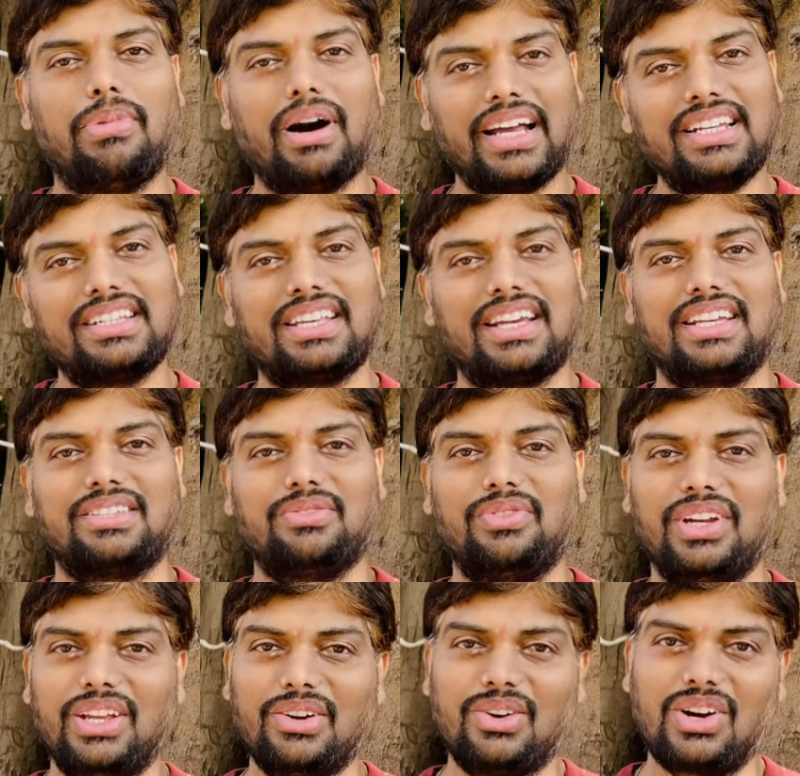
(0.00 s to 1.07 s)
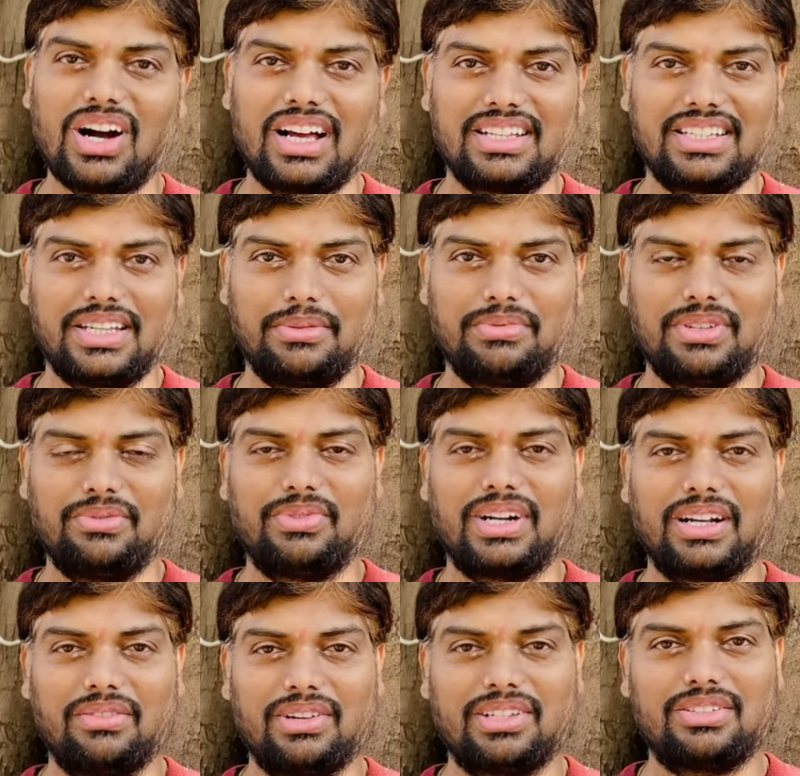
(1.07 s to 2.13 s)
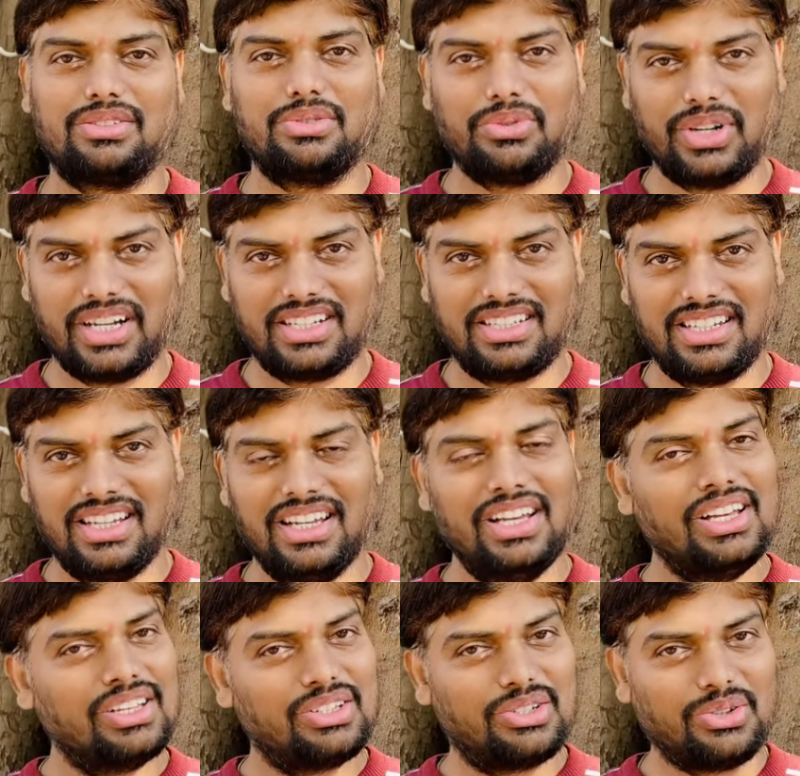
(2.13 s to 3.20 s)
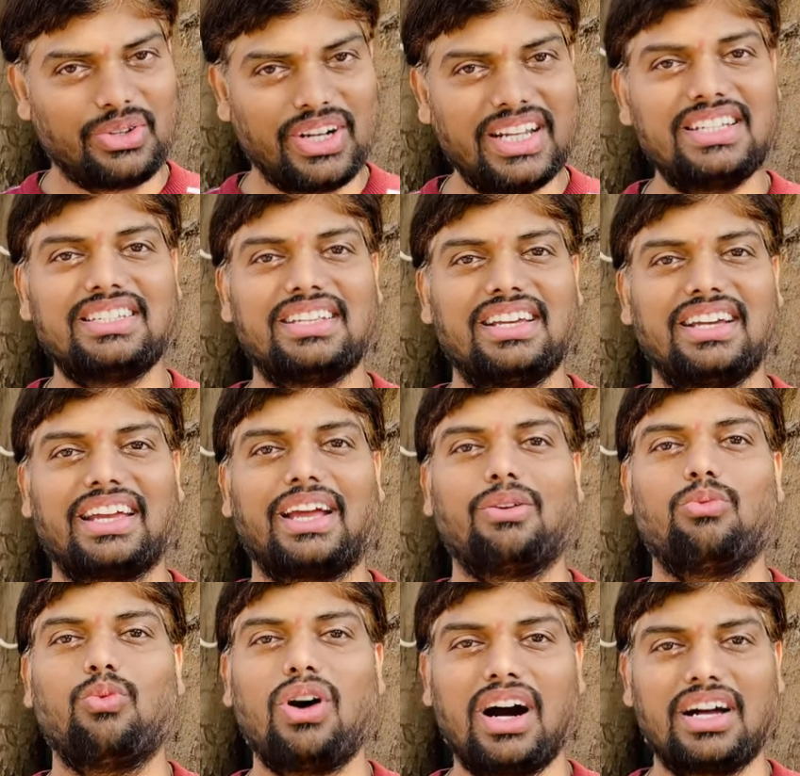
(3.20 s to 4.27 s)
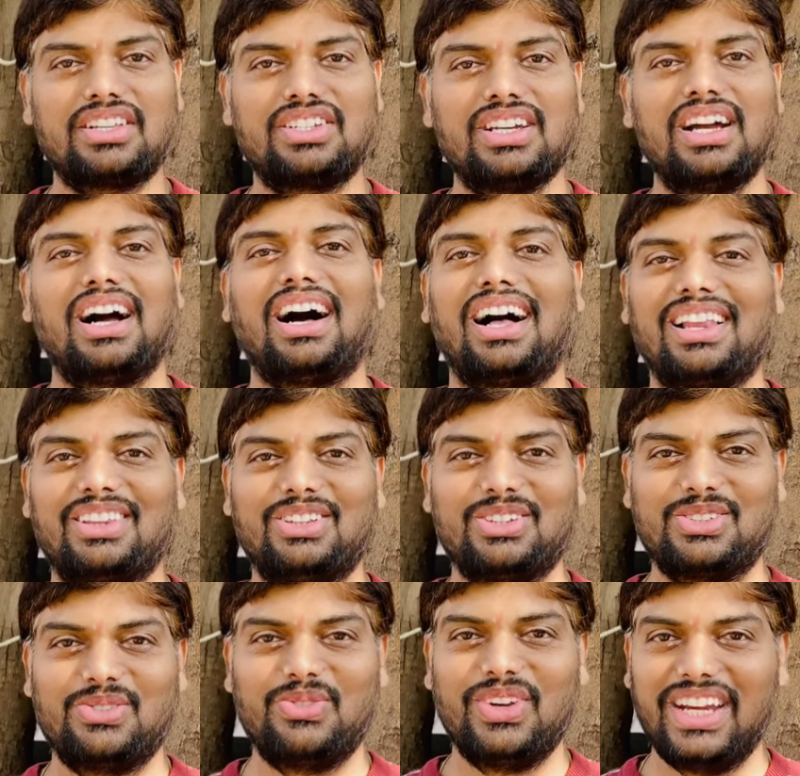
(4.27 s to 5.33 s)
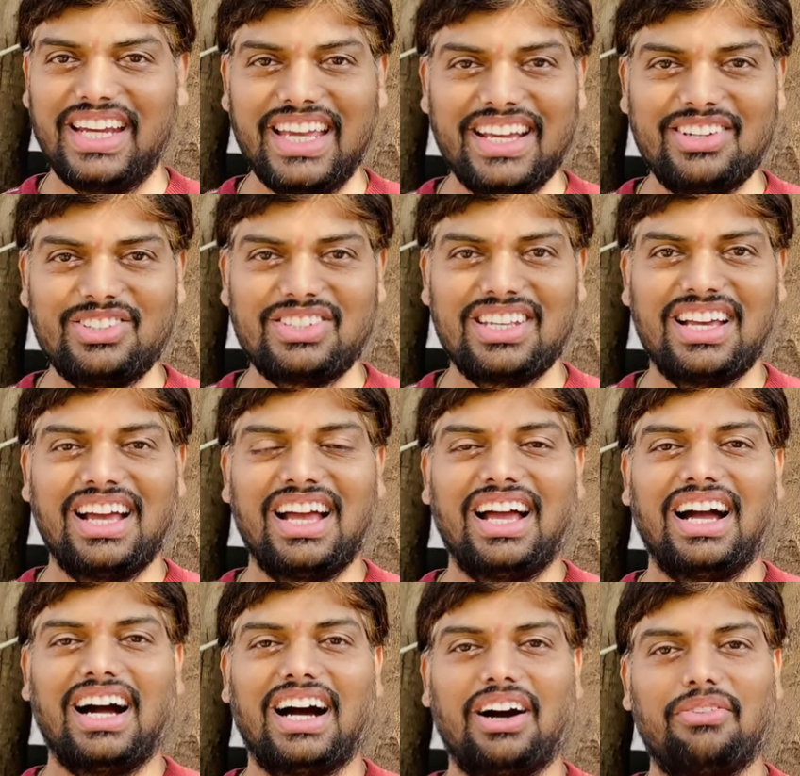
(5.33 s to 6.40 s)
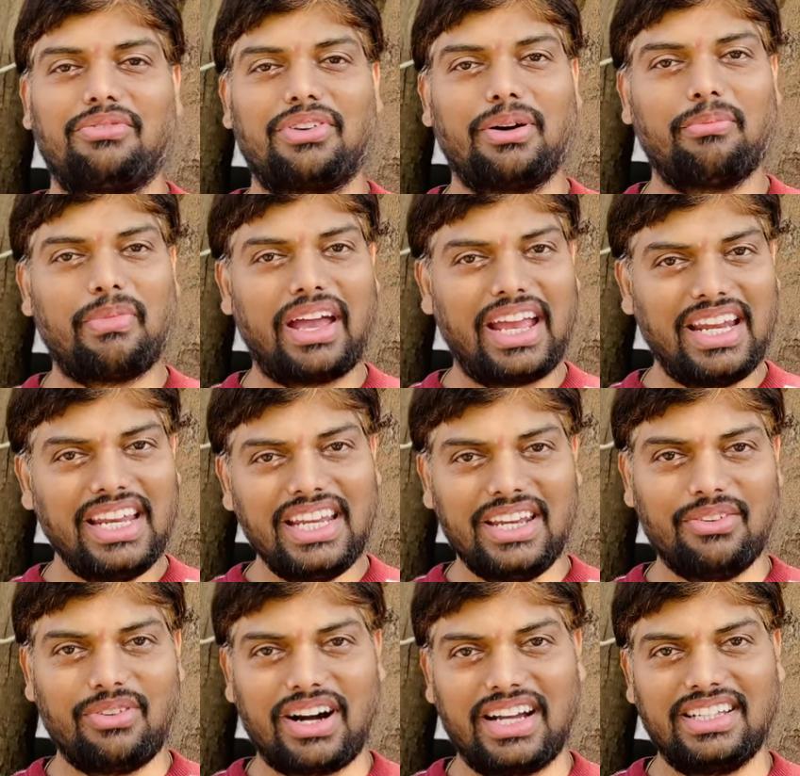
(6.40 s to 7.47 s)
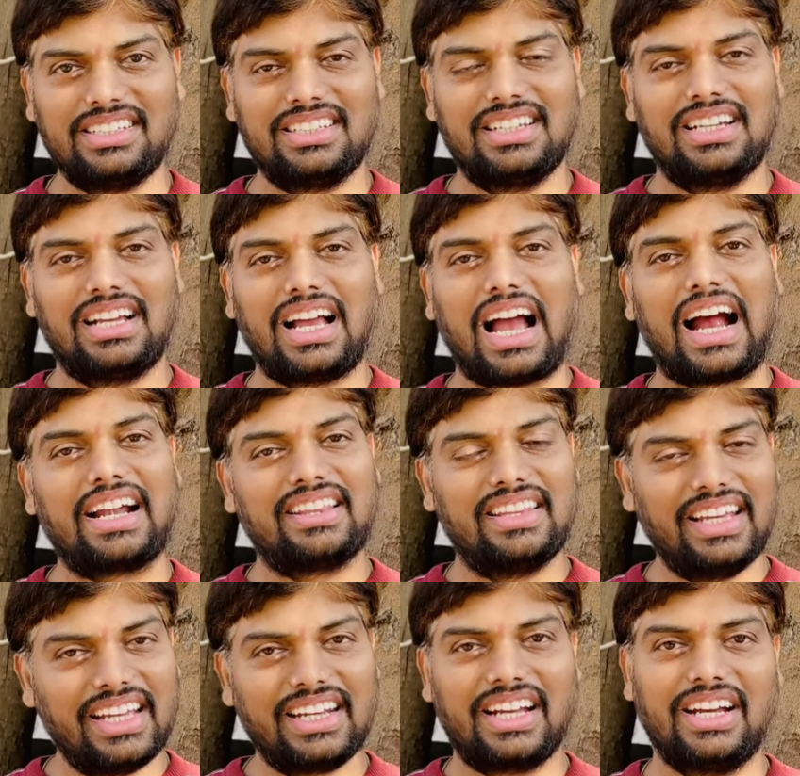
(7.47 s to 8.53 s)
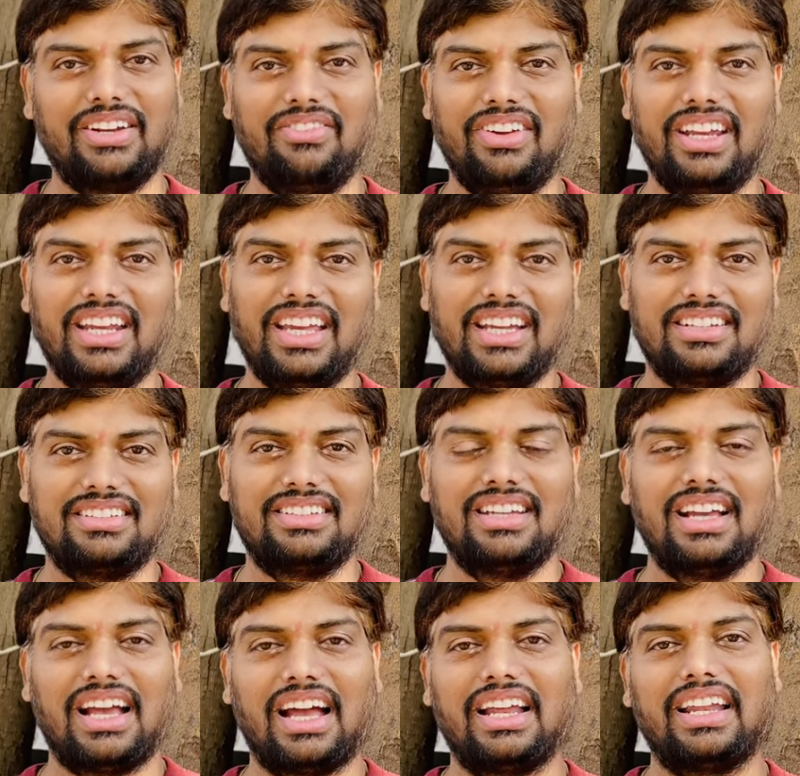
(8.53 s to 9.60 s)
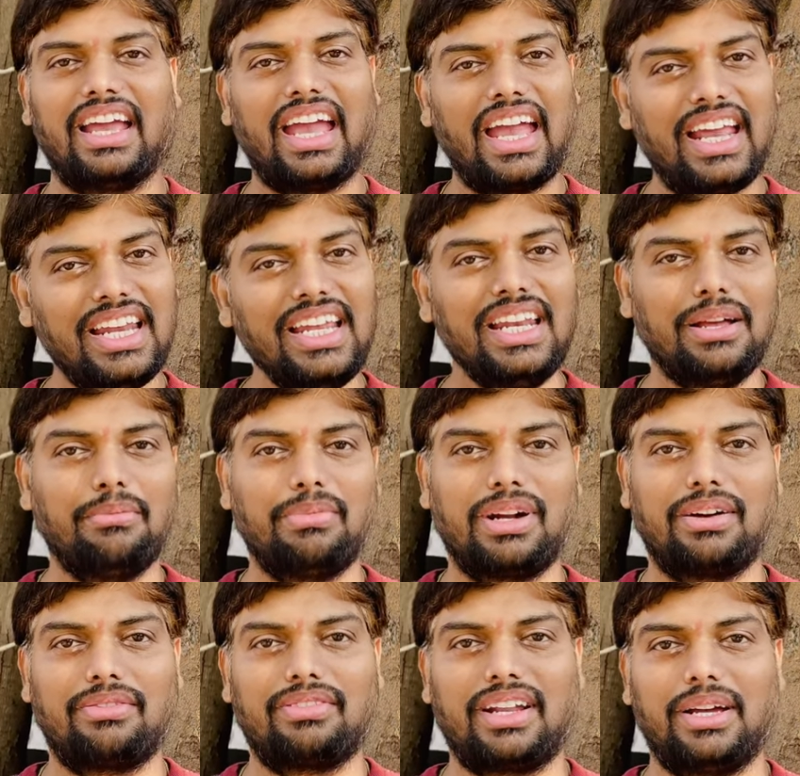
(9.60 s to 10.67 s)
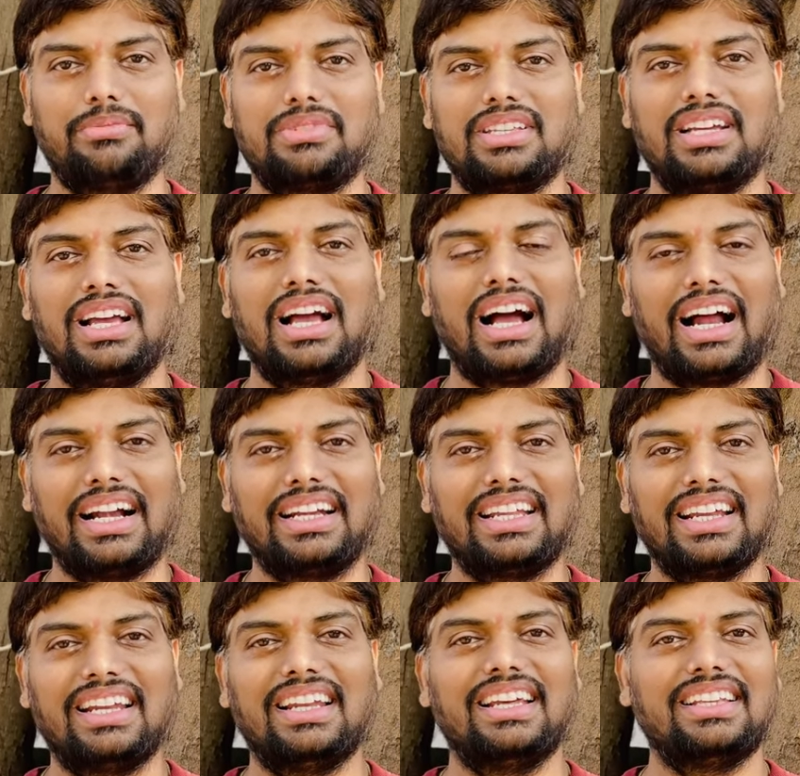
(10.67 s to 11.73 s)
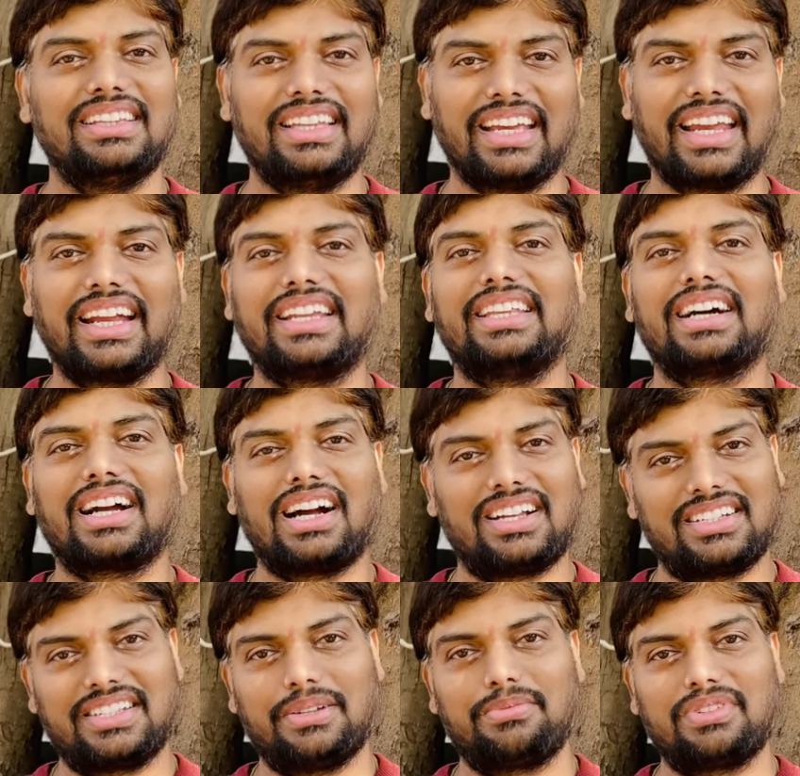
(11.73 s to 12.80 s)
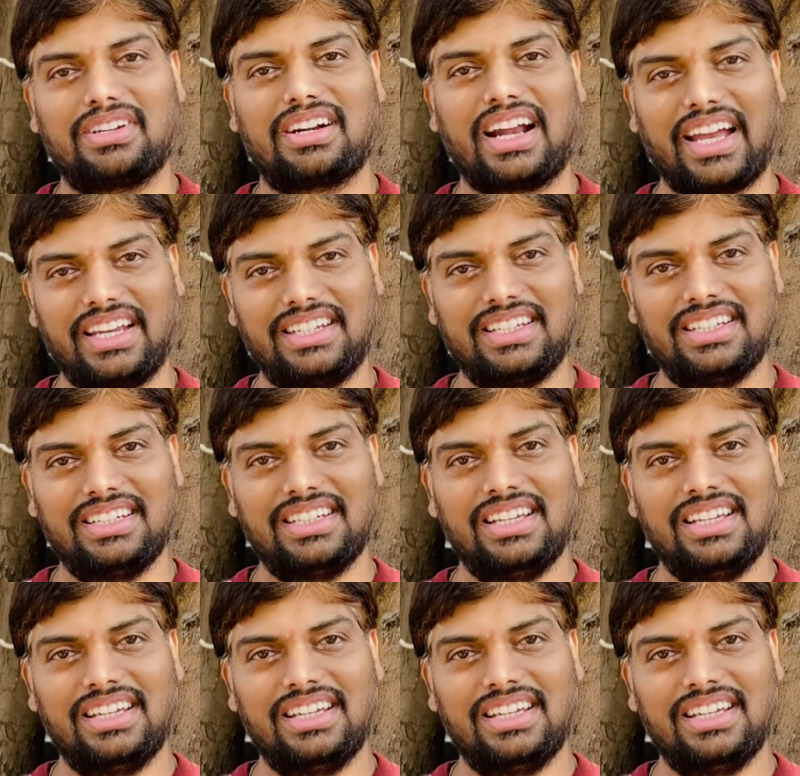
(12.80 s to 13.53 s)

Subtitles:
bite-sized video concepts for our students. Students can watch all those videos from any device at their convenience and any number of times until they get the concepts right.